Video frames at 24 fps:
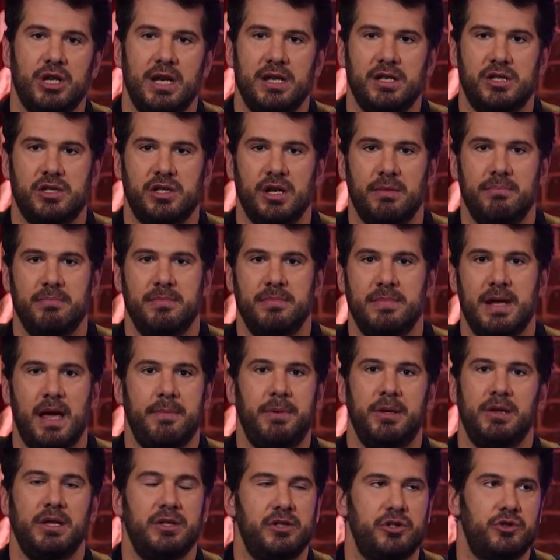in some
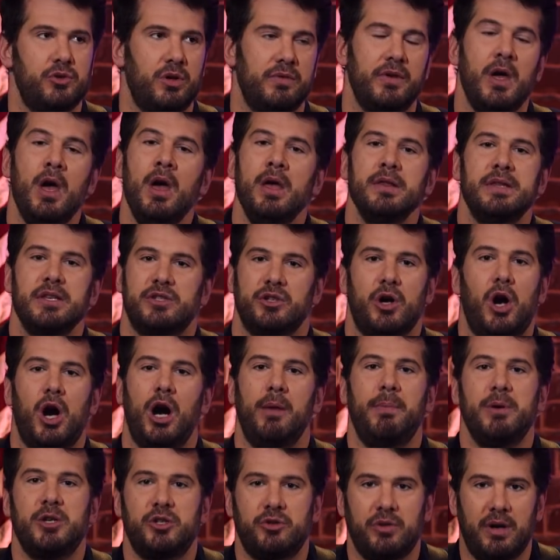nebulous sort of this
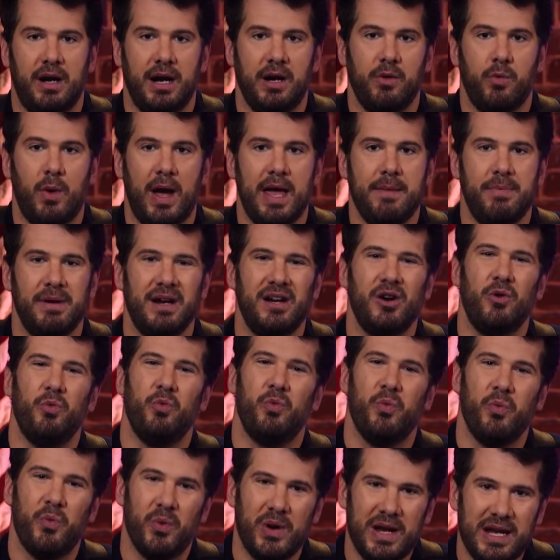arbitrary way, but in a
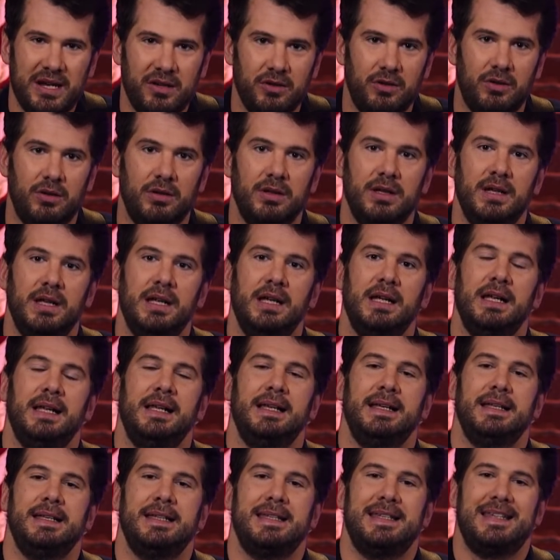real,
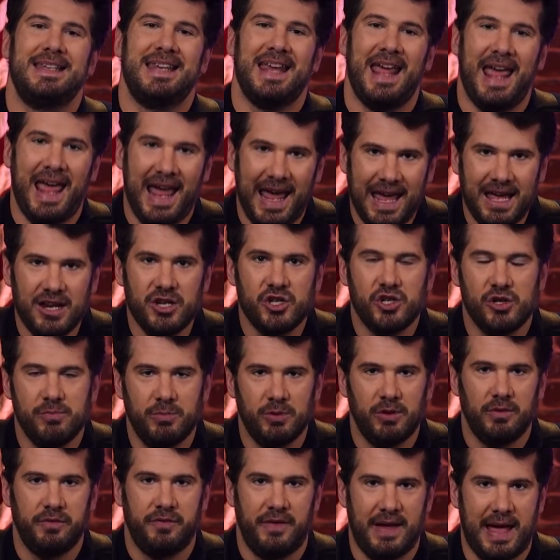
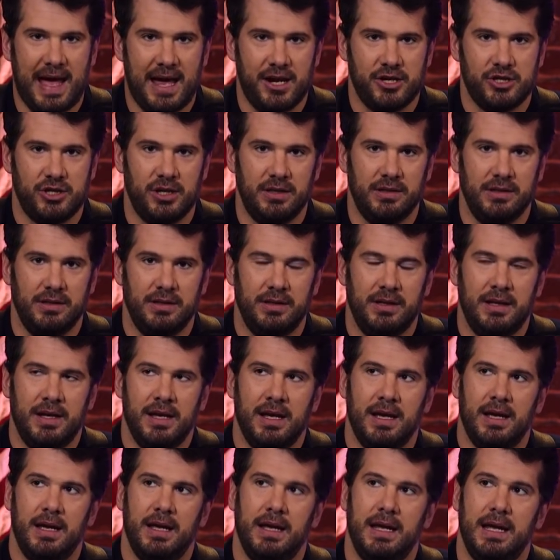tangible fashion,
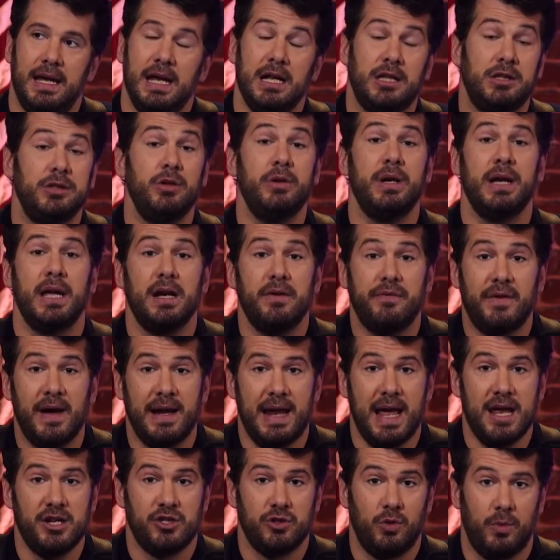including in a
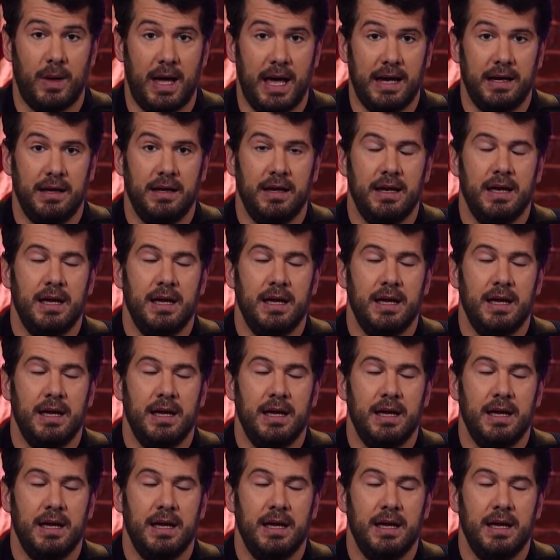financial way.